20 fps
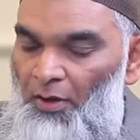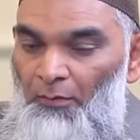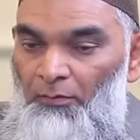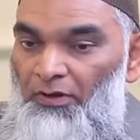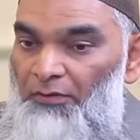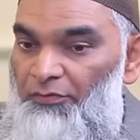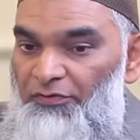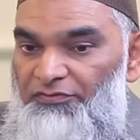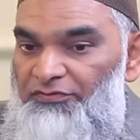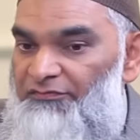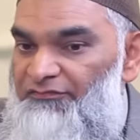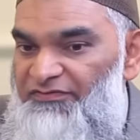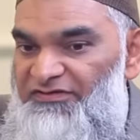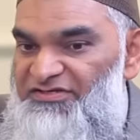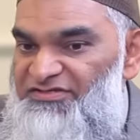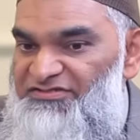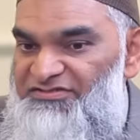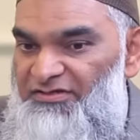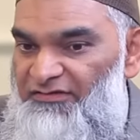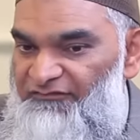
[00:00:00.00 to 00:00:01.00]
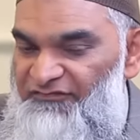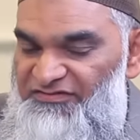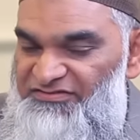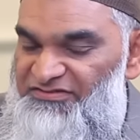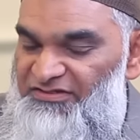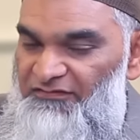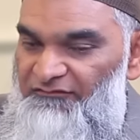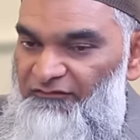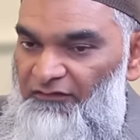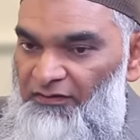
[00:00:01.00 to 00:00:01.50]
Well, both of these
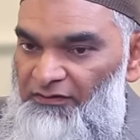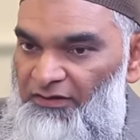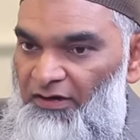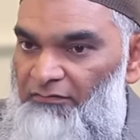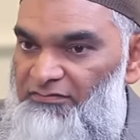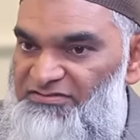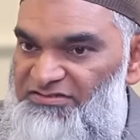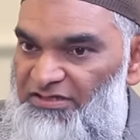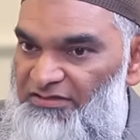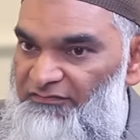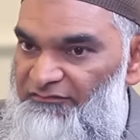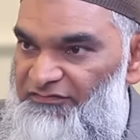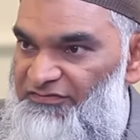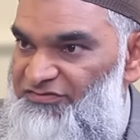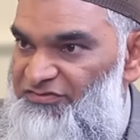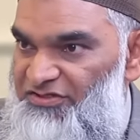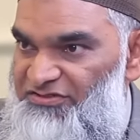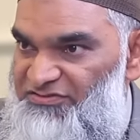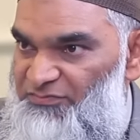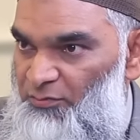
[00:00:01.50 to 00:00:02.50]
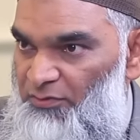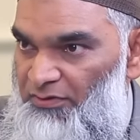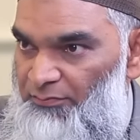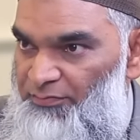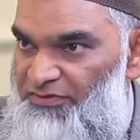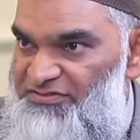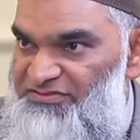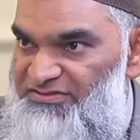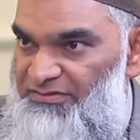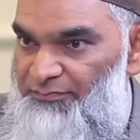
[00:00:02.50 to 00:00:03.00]
obviously fall outside of the just war
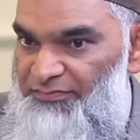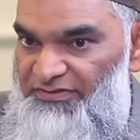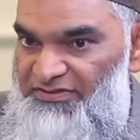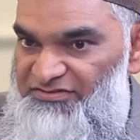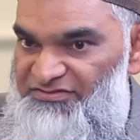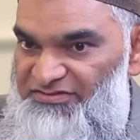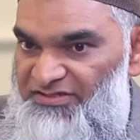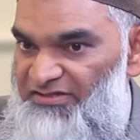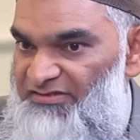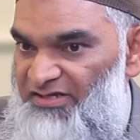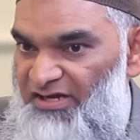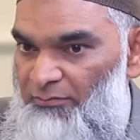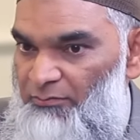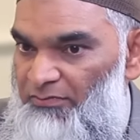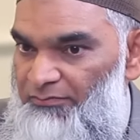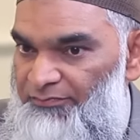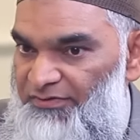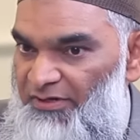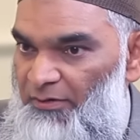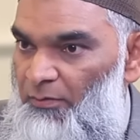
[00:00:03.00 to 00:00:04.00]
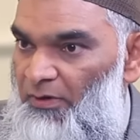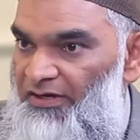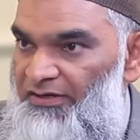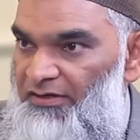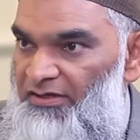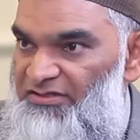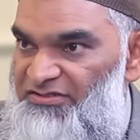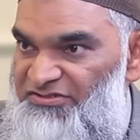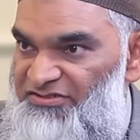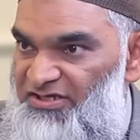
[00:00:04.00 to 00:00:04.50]
principles. That would be quite
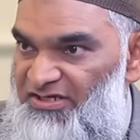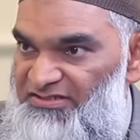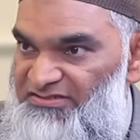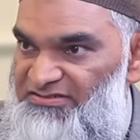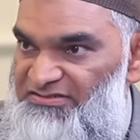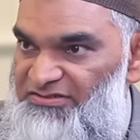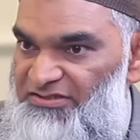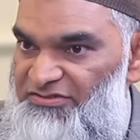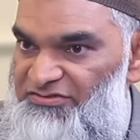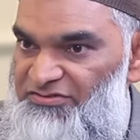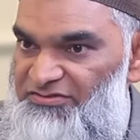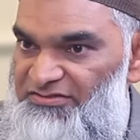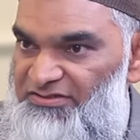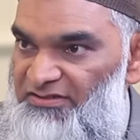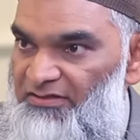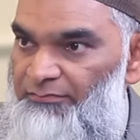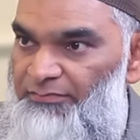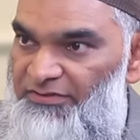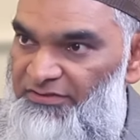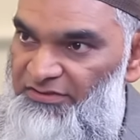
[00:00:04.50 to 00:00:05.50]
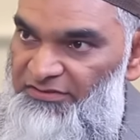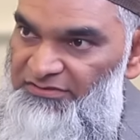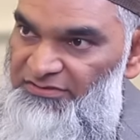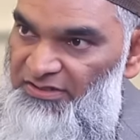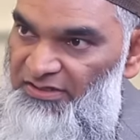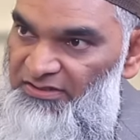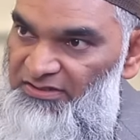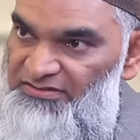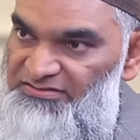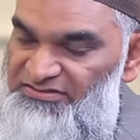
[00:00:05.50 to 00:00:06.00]
unjust to deliberately
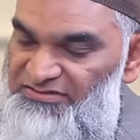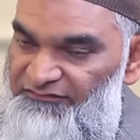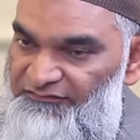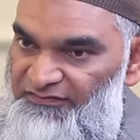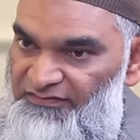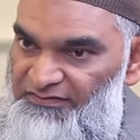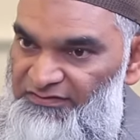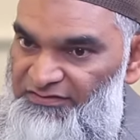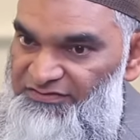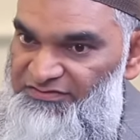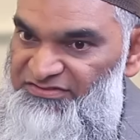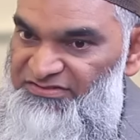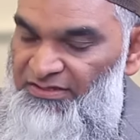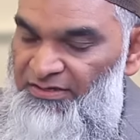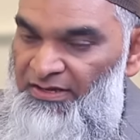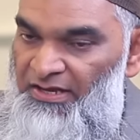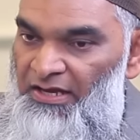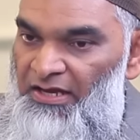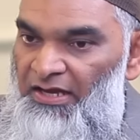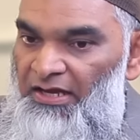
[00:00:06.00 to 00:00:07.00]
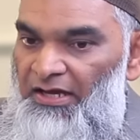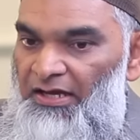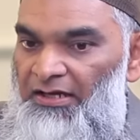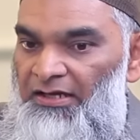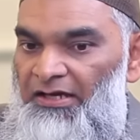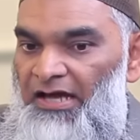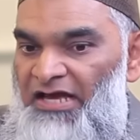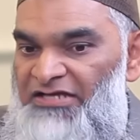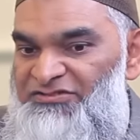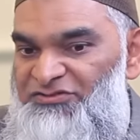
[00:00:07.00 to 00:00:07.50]
target civilians.
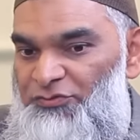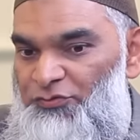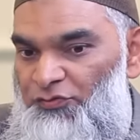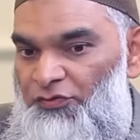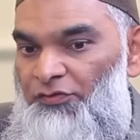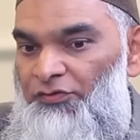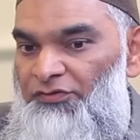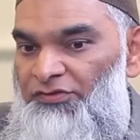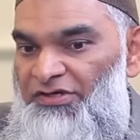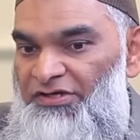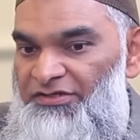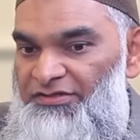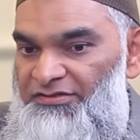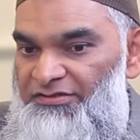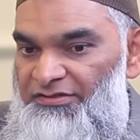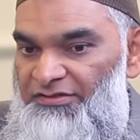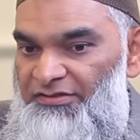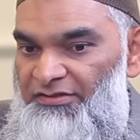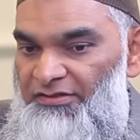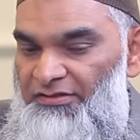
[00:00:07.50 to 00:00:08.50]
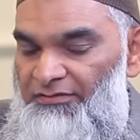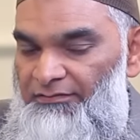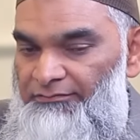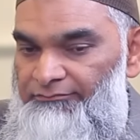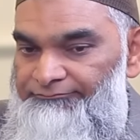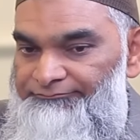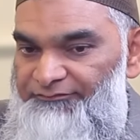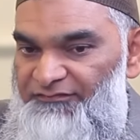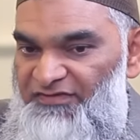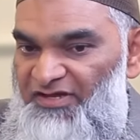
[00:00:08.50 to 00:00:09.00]
As you know, the
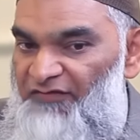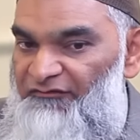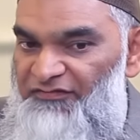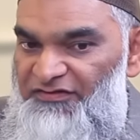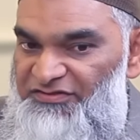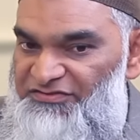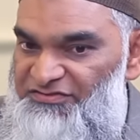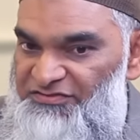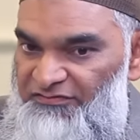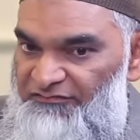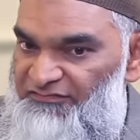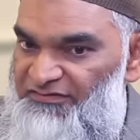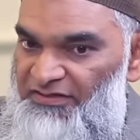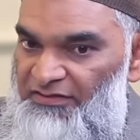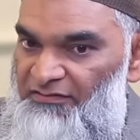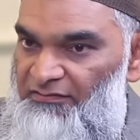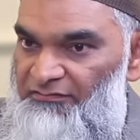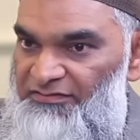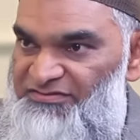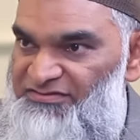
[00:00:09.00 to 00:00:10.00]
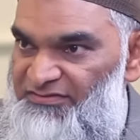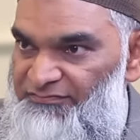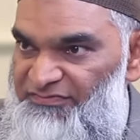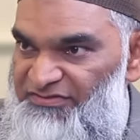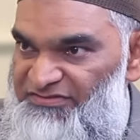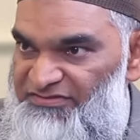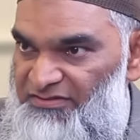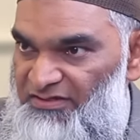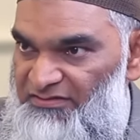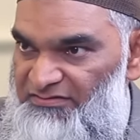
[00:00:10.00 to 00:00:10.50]
definition of terrorism
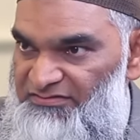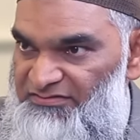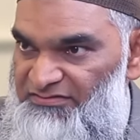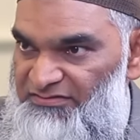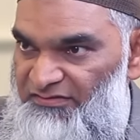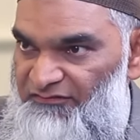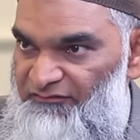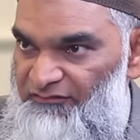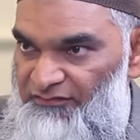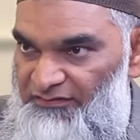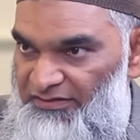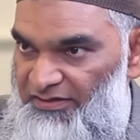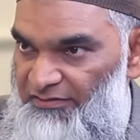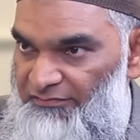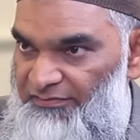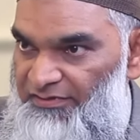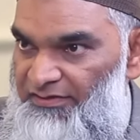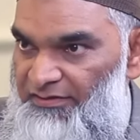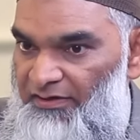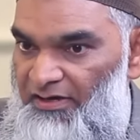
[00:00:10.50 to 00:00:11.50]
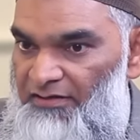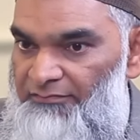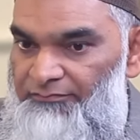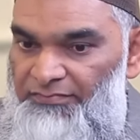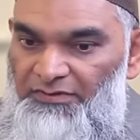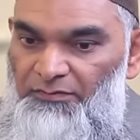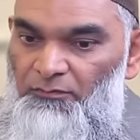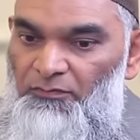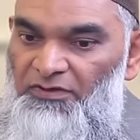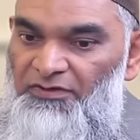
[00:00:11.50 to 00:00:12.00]
is not fully agreed on,
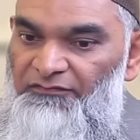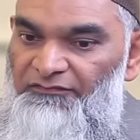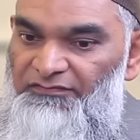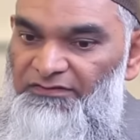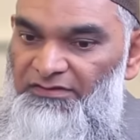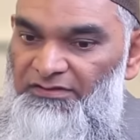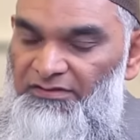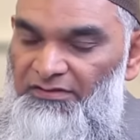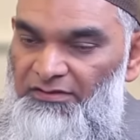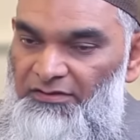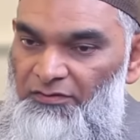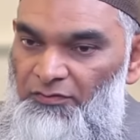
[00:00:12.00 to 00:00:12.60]
but one of the